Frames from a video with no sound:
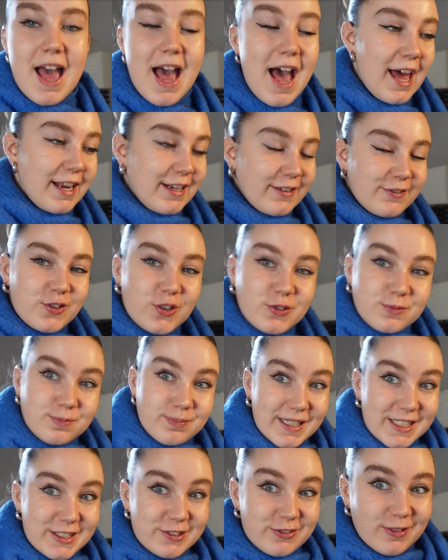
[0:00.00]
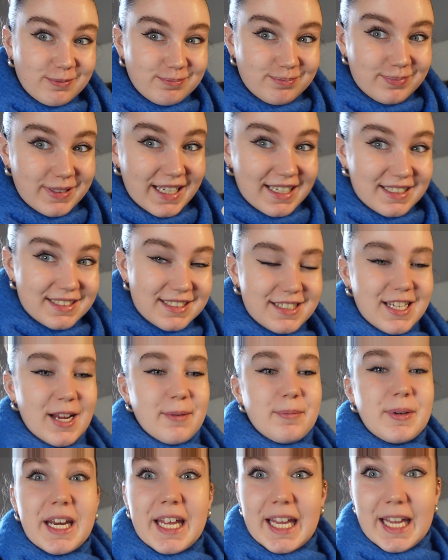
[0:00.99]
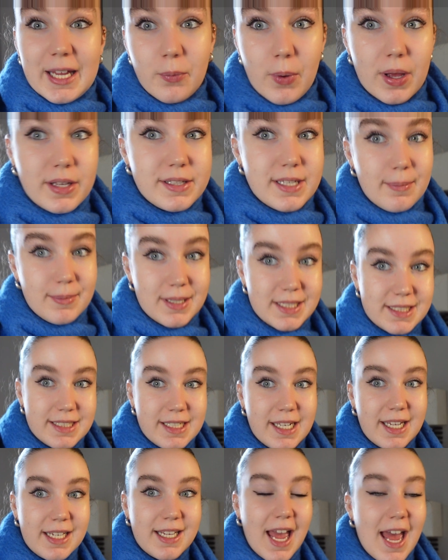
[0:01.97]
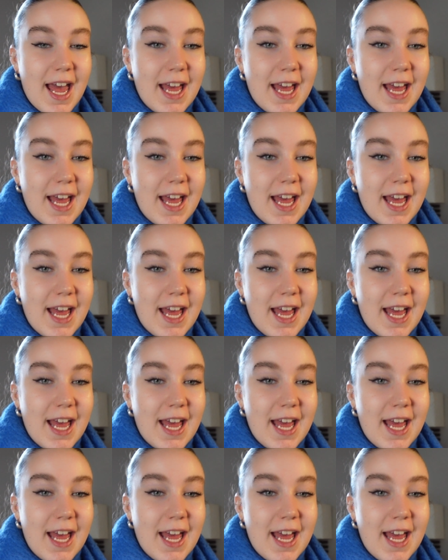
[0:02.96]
And I've got my crumpets I'm gonna eat whilst I'm listening,